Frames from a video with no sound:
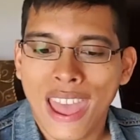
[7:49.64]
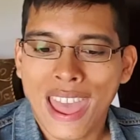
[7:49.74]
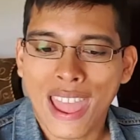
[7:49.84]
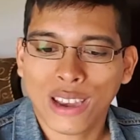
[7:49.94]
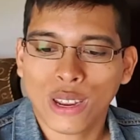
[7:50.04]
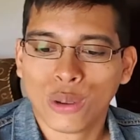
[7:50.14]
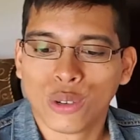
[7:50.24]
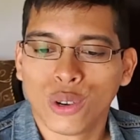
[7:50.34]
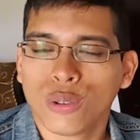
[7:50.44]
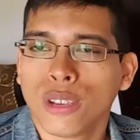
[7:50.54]
and, you know,
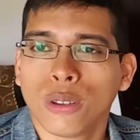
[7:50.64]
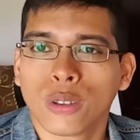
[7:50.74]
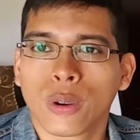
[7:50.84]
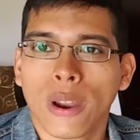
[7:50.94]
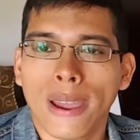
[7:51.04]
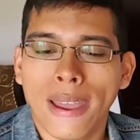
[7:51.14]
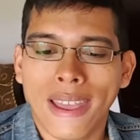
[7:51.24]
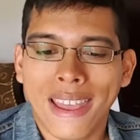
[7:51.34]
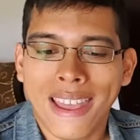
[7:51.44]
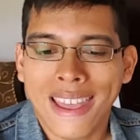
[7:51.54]
Joe sounds great.
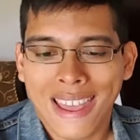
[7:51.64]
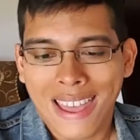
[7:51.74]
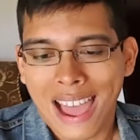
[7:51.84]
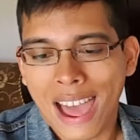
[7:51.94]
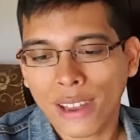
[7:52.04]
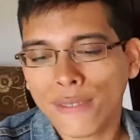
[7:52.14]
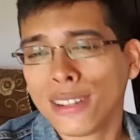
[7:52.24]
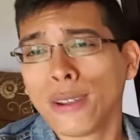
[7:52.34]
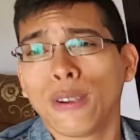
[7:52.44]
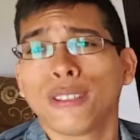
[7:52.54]
I love the
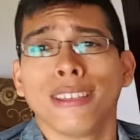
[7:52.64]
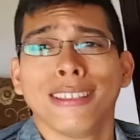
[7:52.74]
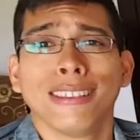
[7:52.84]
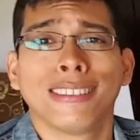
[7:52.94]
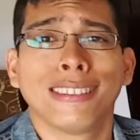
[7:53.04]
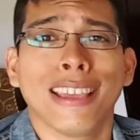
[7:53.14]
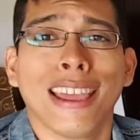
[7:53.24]
lyrics on this.